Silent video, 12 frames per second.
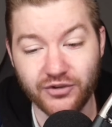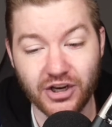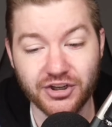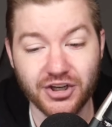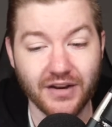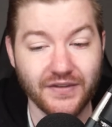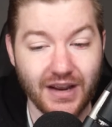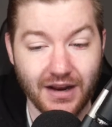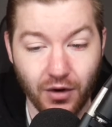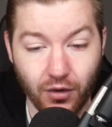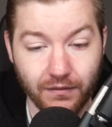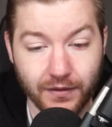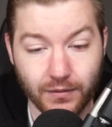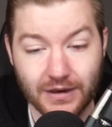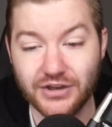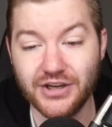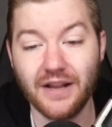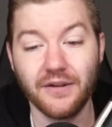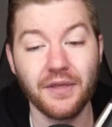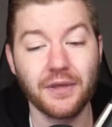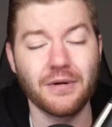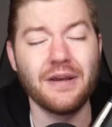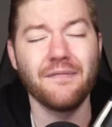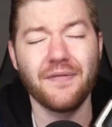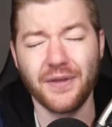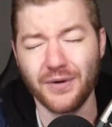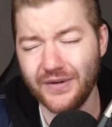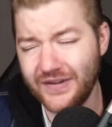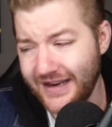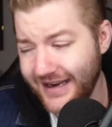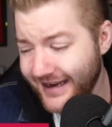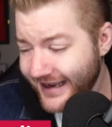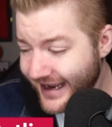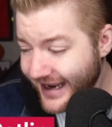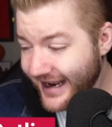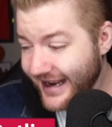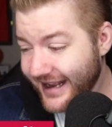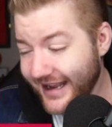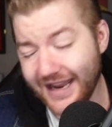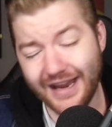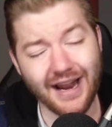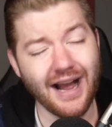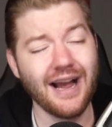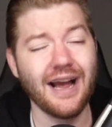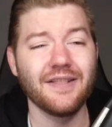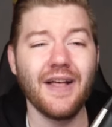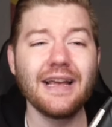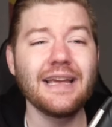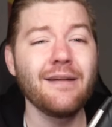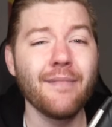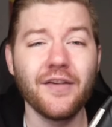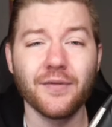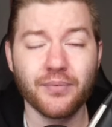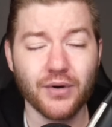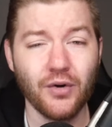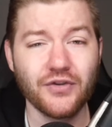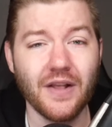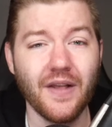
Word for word: Jae'Sean Tate, 0 of 3, Jalen, 3 of 13 again, I, I like Ime's approach.